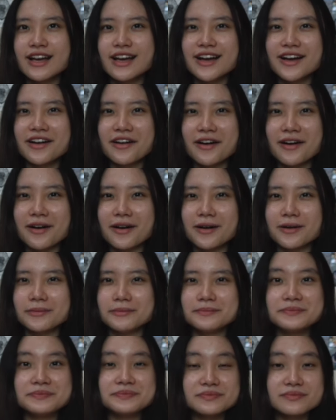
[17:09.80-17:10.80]

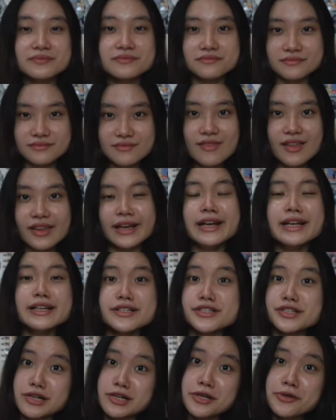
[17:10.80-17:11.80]
and I
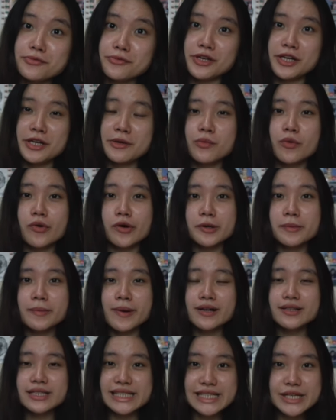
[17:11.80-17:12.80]
started reading more
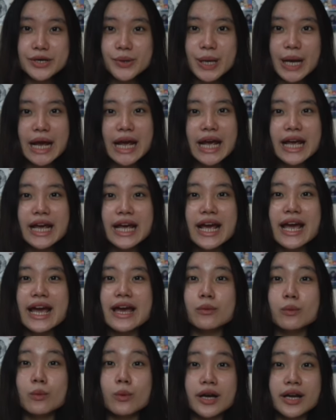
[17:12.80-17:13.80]
about TOK
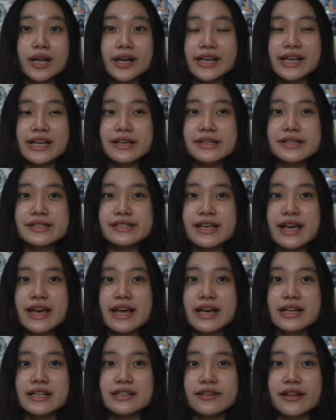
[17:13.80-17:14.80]
and what it is,
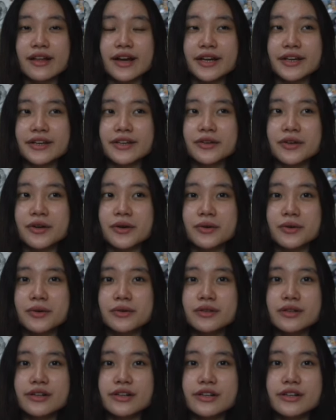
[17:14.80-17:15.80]
and like, you know,
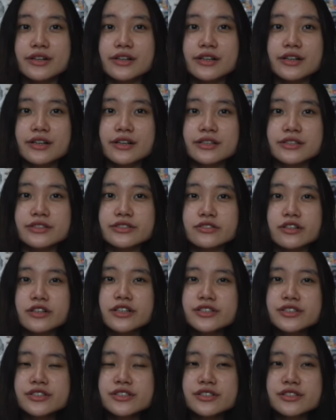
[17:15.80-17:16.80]
start
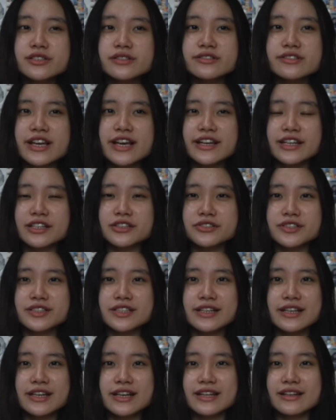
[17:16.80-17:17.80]
to take interest in
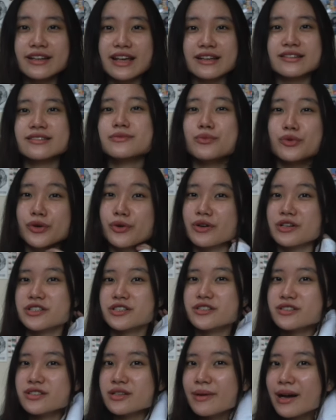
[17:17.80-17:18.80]
it and ask more
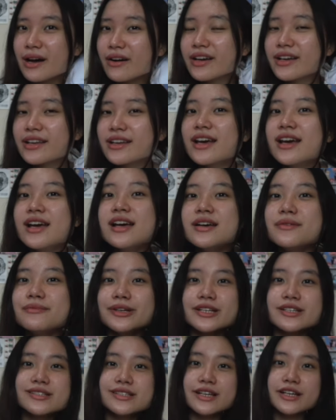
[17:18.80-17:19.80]
questions about it,
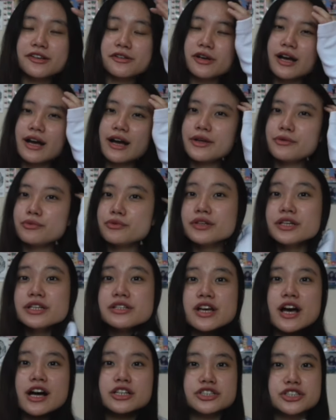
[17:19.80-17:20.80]
because it really
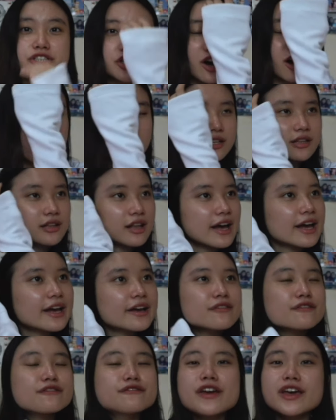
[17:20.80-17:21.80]
touched on like
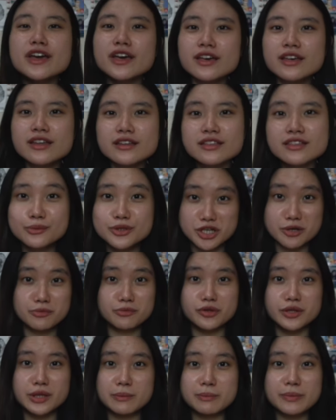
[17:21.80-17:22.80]
faith, which I'm
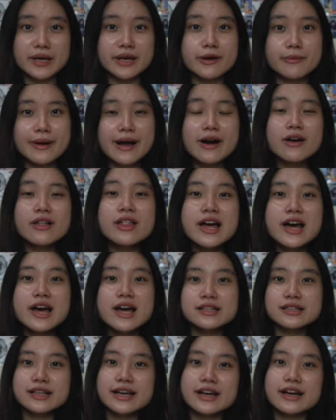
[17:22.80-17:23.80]
really big about.
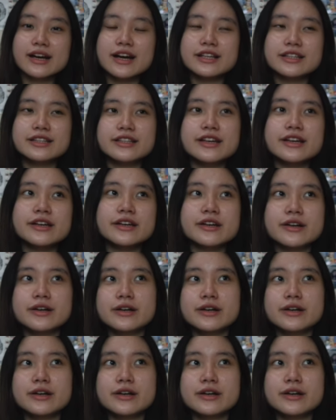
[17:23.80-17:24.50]
Like I think